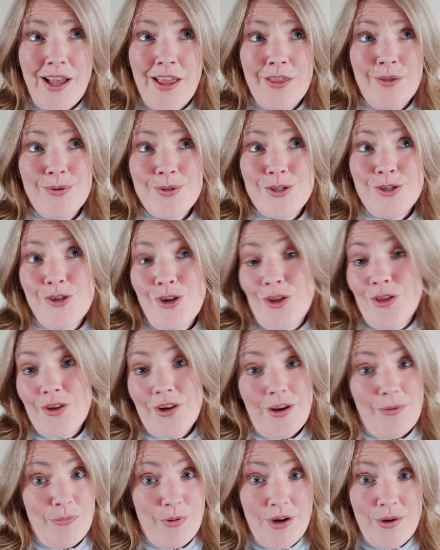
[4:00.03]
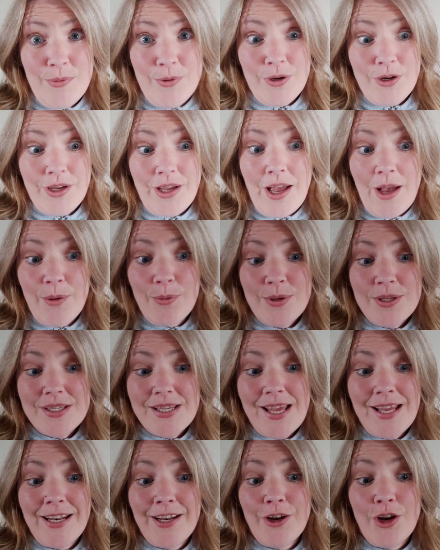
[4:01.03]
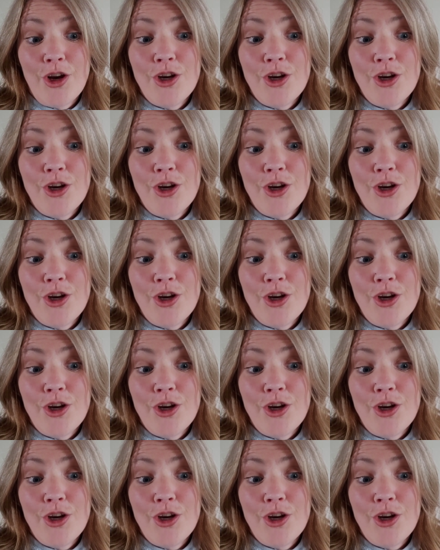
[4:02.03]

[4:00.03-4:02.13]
and there was nothing in Primark. I was in and